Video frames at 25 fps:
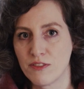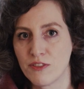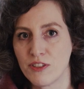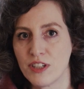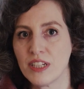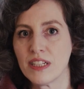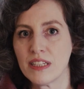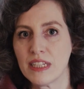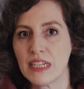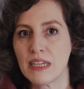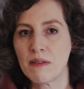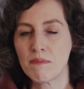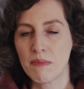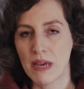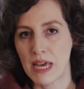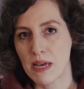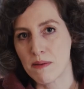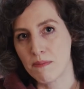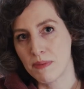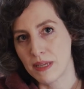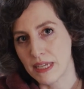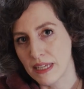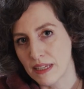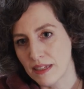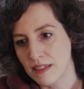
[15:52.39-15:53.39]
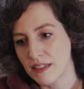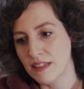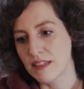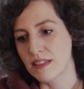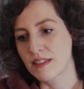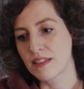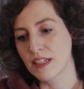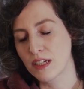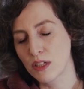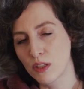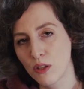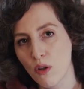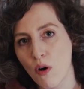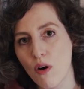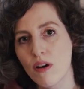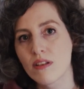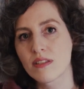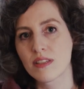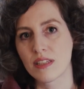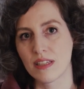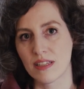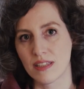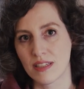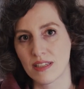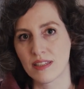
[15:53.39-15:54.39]
really maybe is the
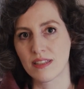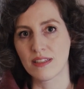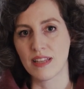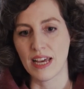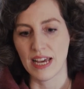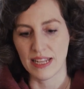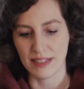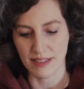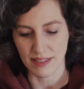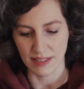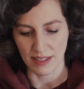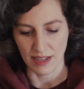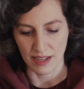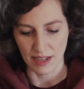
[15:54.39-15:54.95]
closest that